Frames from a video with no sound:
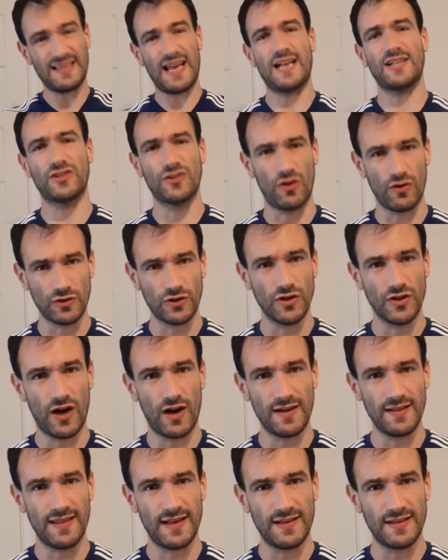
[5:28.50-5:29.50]
not good
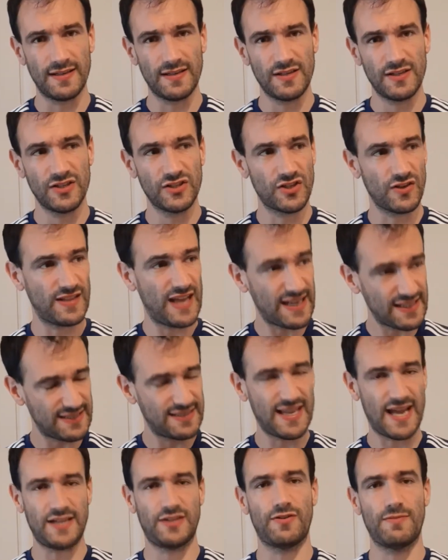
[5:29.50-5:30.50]
either. So that's
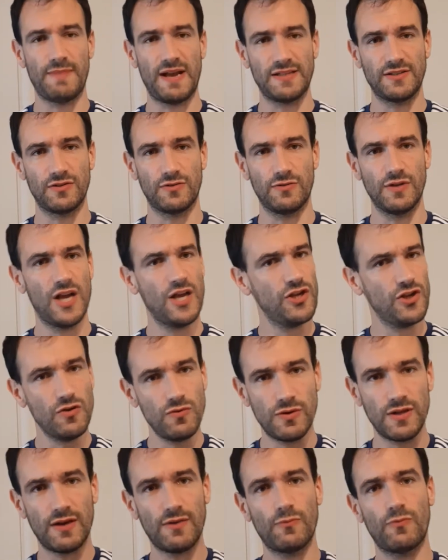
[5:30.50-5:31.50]
detrimental.
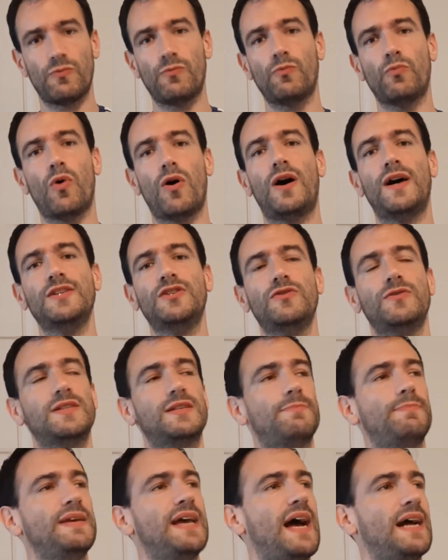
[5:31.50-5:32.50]
What I do as a
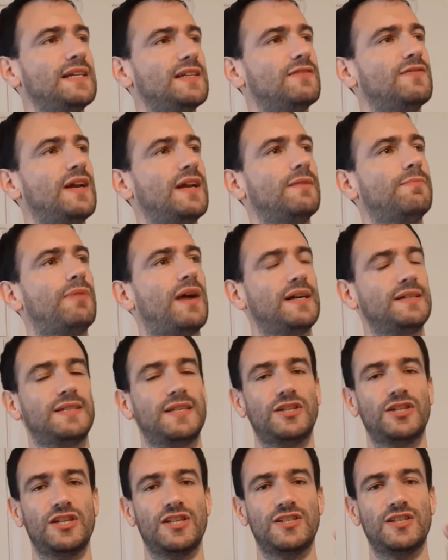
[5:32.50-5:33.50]
Be Activated
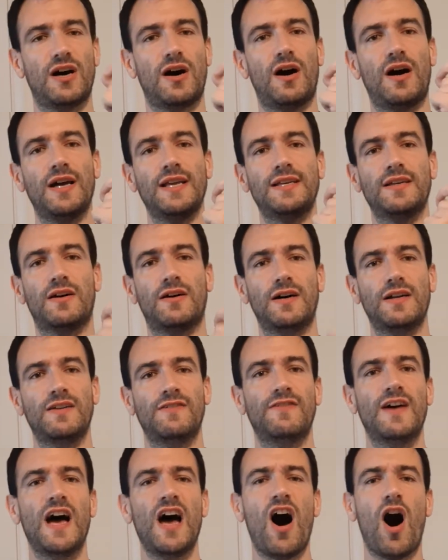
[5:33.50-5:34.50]
practitioner is I kind
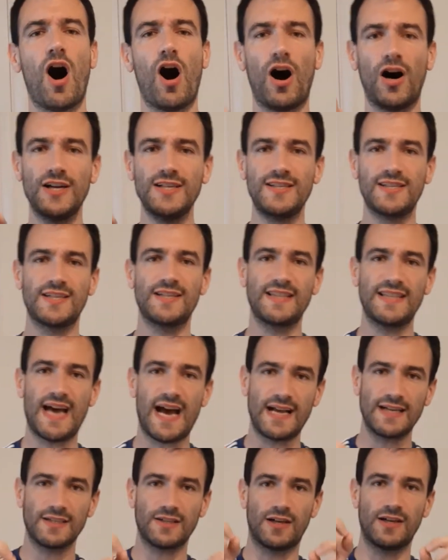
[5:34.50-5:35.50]
of heighten
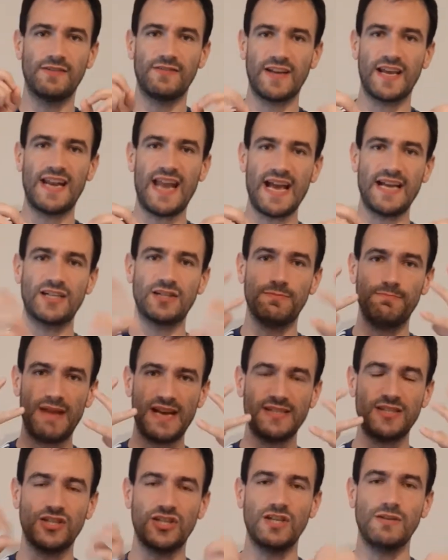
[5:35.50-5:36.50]
that kind of connection,
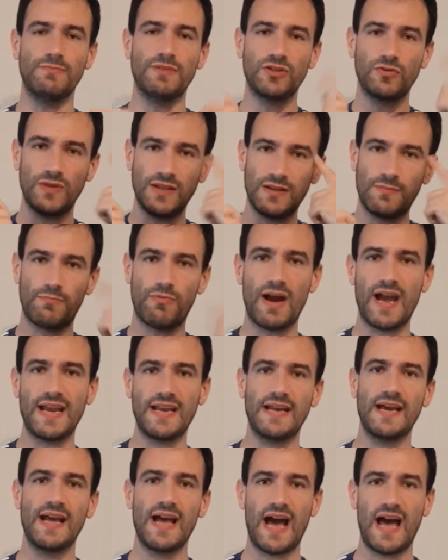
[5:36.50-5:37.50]
messaging between the
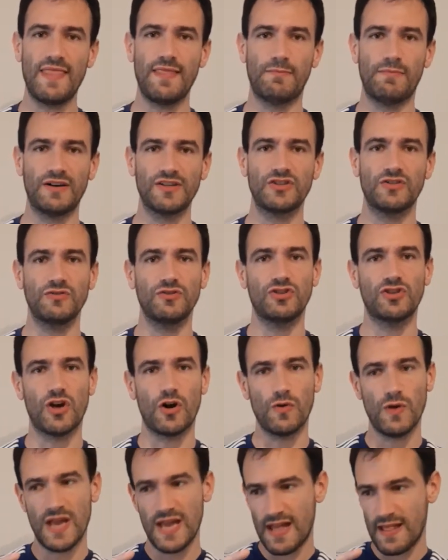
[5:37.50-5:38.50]
brain and the muscle.
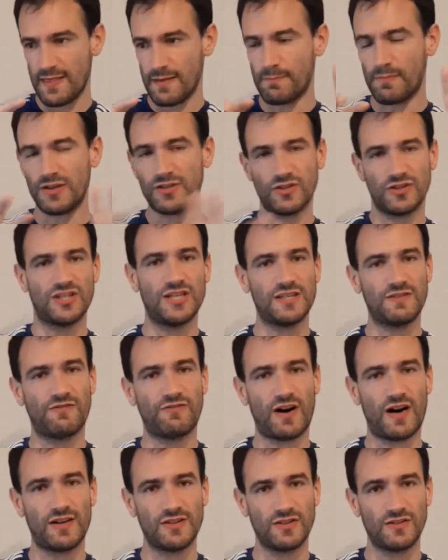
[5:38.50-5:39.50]
So the muscle just
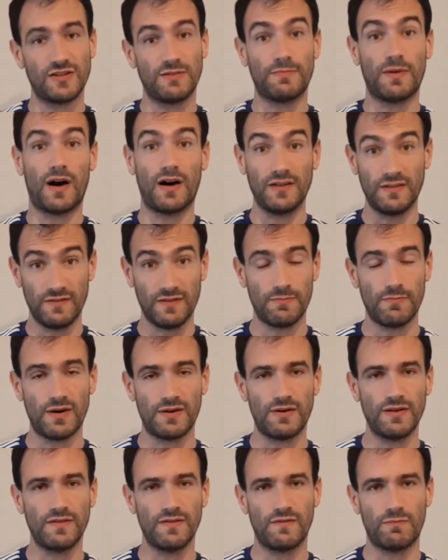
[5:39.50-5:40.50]
fires on demand of
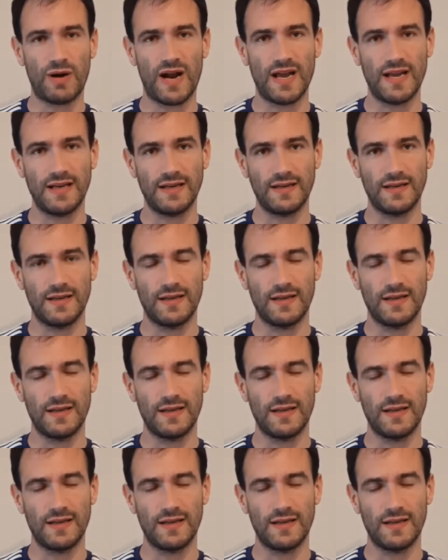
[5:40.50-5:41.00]
the brain,